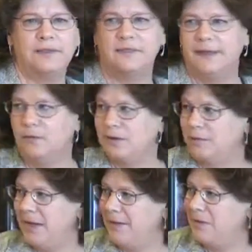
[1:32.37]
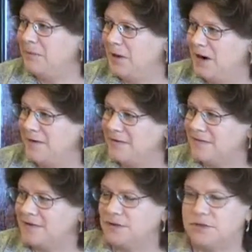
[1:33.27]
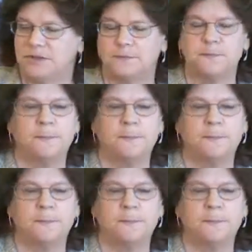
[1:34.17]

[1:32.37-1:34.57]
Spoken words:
we think we may be part of the solution.